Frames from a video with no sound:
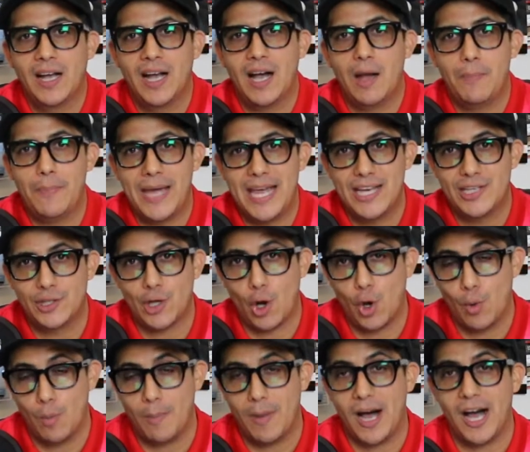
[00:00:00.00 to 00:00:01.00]
pays
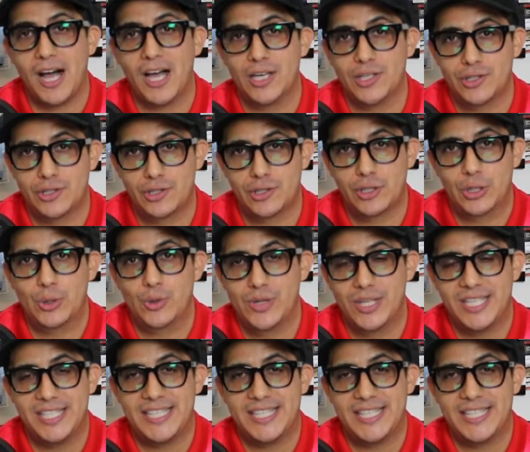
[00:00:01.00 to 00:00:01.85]
homage to the